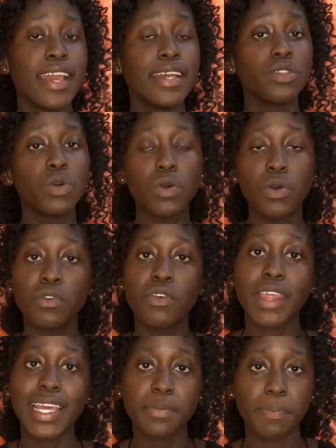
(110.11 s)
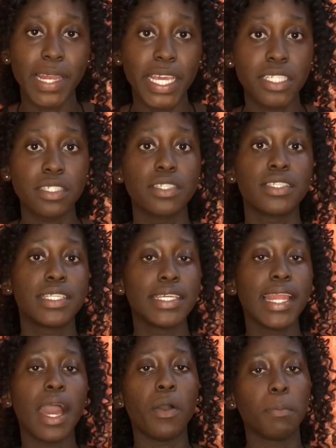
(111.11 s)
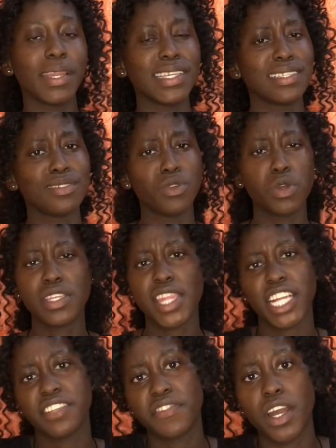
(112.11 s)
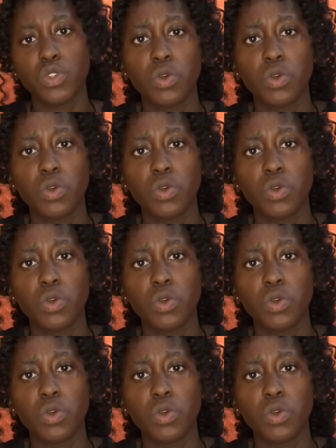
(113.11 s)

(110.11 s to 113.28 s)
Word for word: So that place, still our place is not that far.